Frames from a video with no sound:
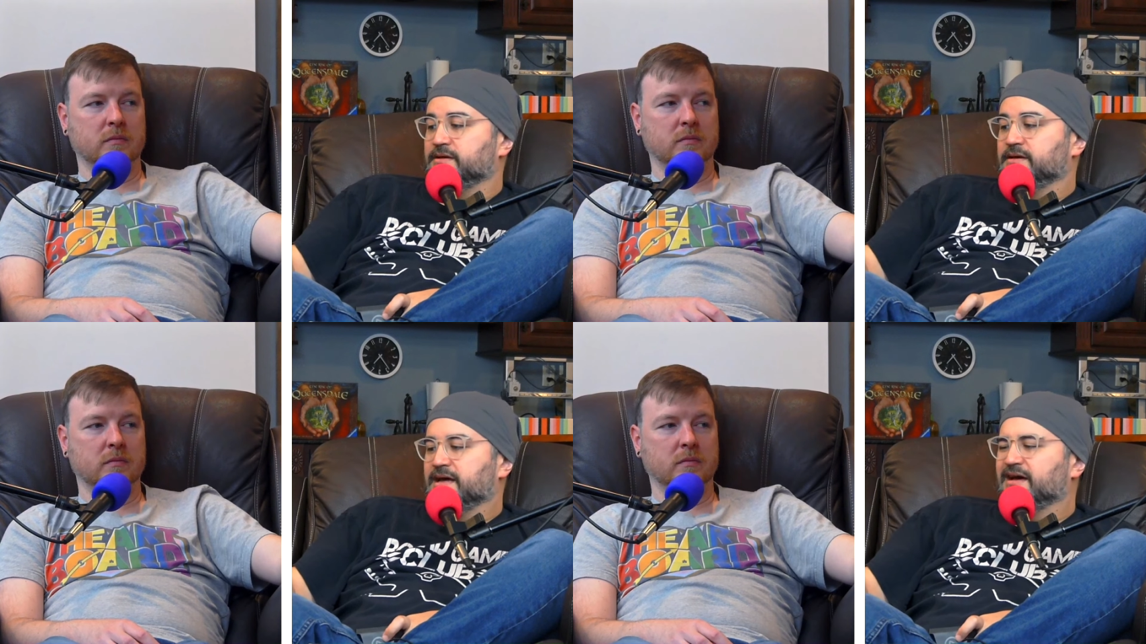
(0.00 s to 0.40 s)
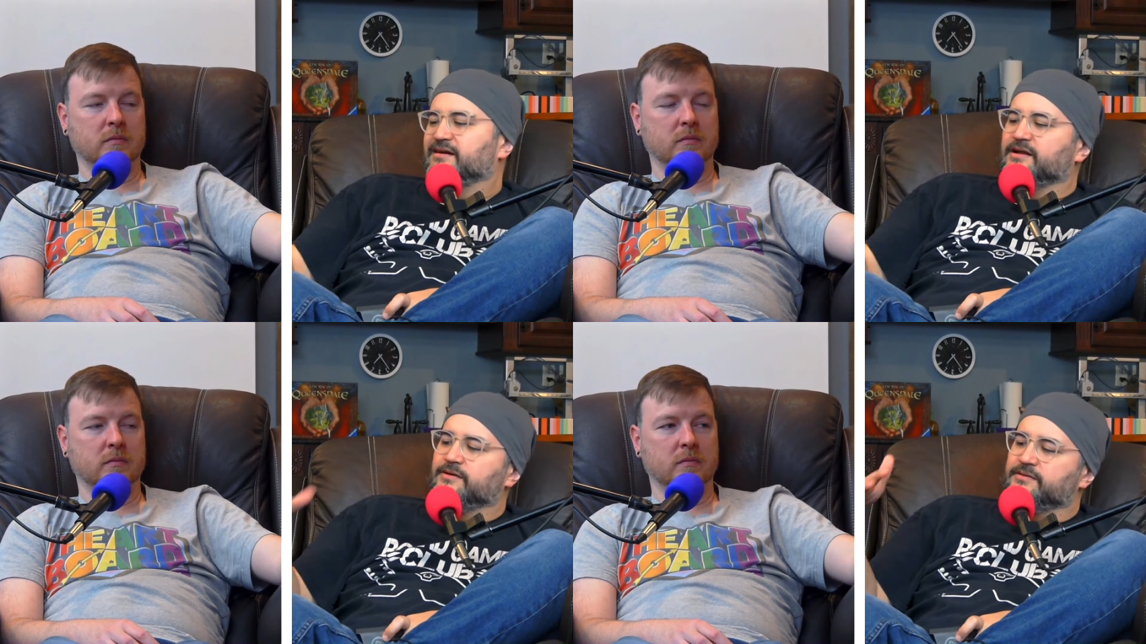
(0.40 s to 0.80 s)
Speaker 1: I
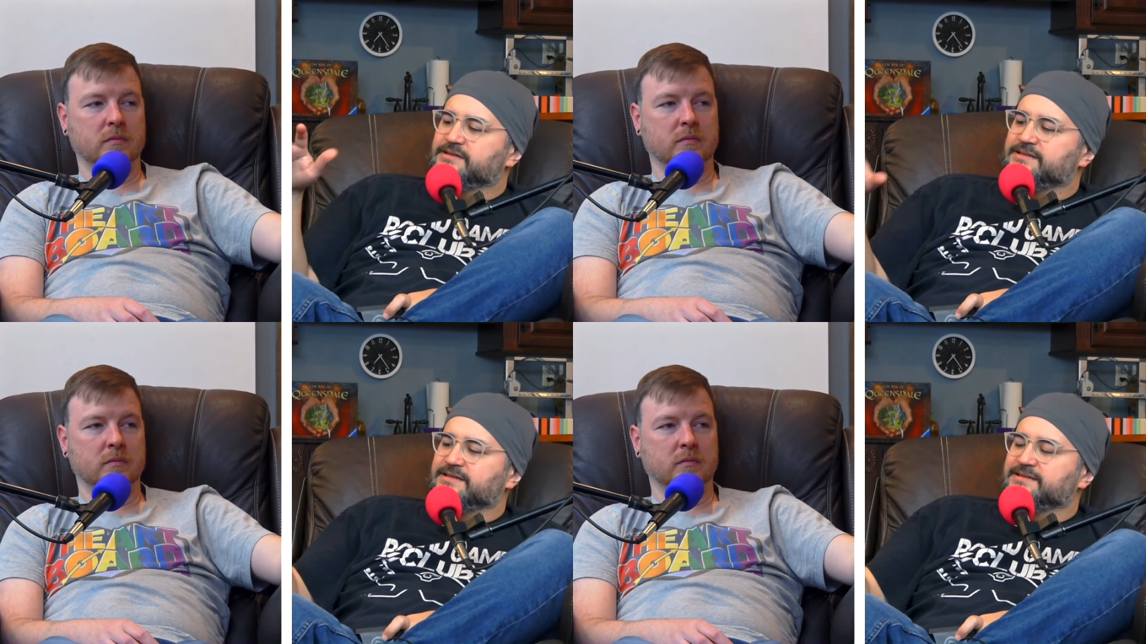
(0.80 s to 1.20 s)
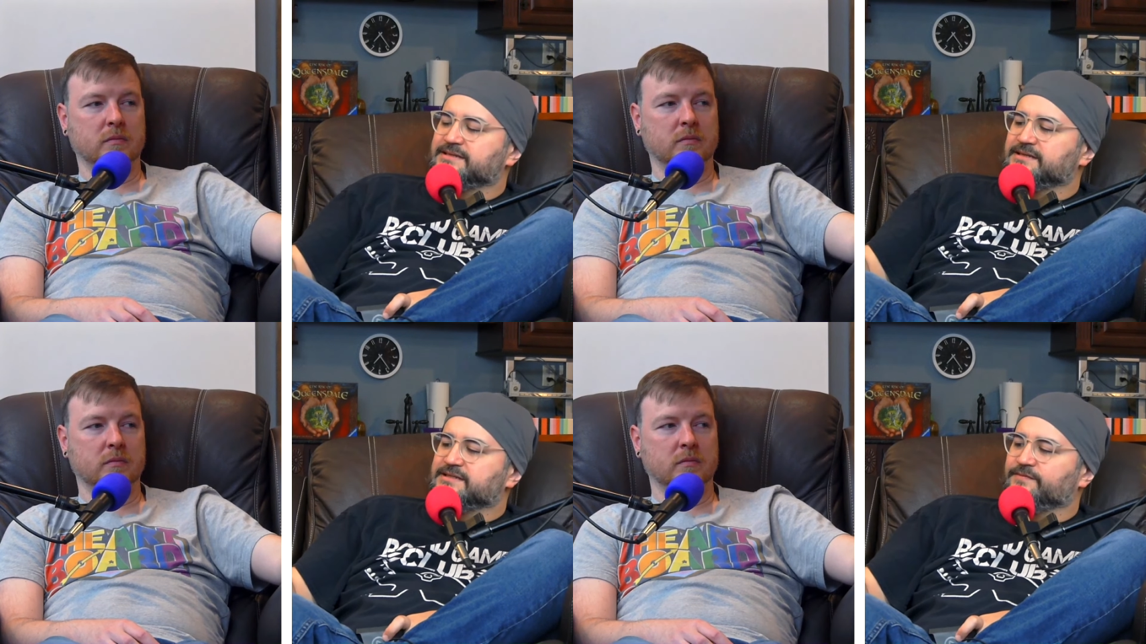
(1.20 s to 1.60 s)
don't know.
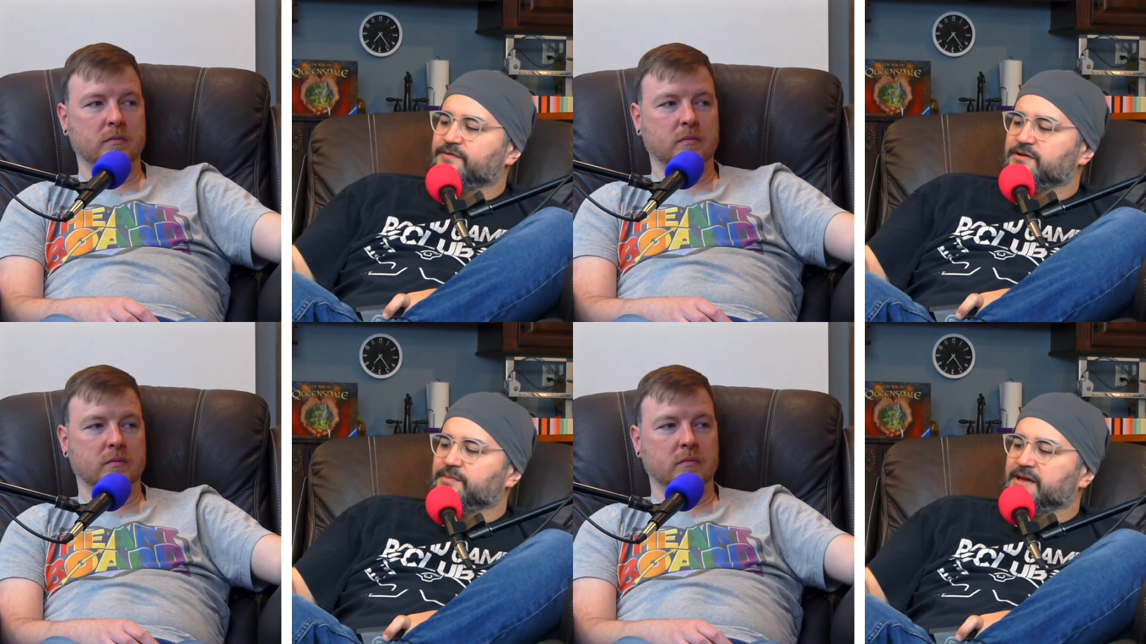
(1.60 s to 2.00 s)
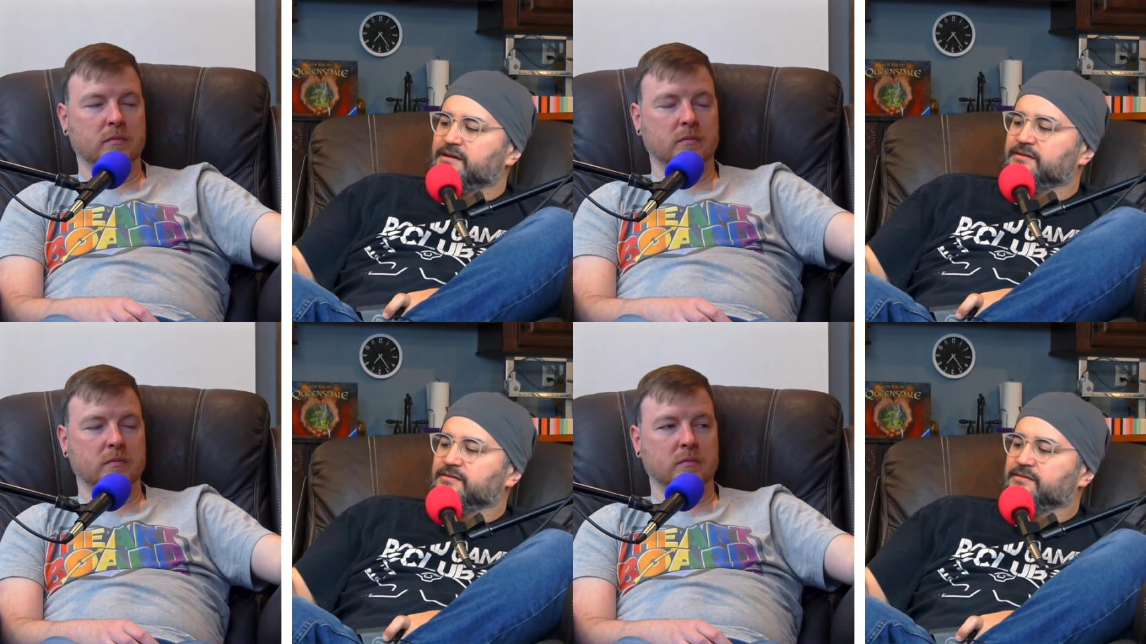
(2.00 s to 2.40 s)
It's up for debate